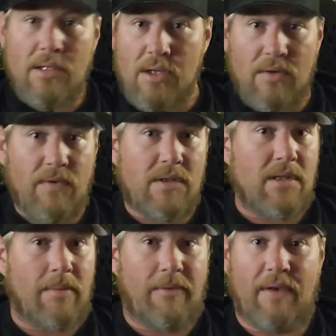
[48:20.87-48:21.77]
Just for a
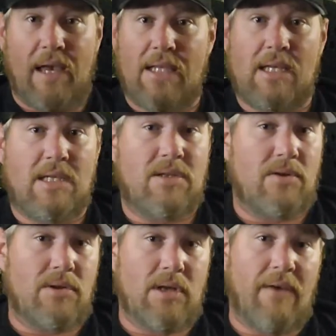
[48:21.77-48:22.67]
simple fact is,
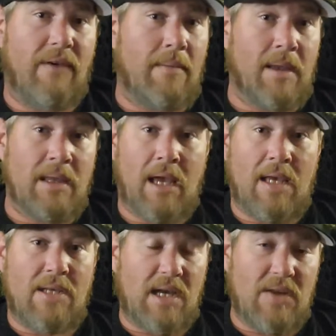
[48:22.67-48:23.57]
usually if I'm on the
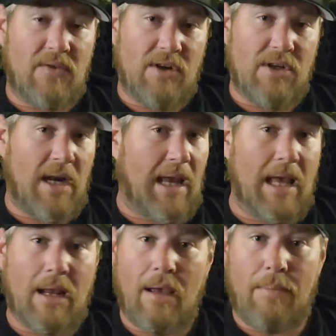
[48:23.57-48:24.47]
ice fishing, I
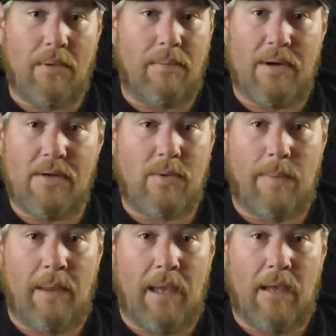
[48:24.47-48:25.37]
got a couple of beers
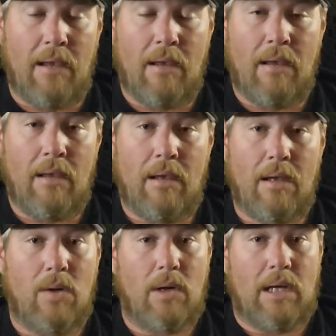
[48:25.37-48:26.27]
with me.
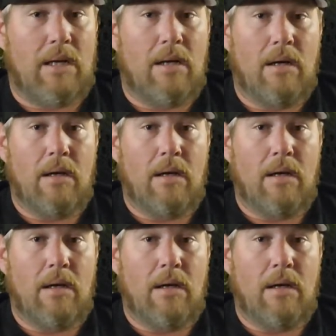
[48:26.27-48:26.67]
And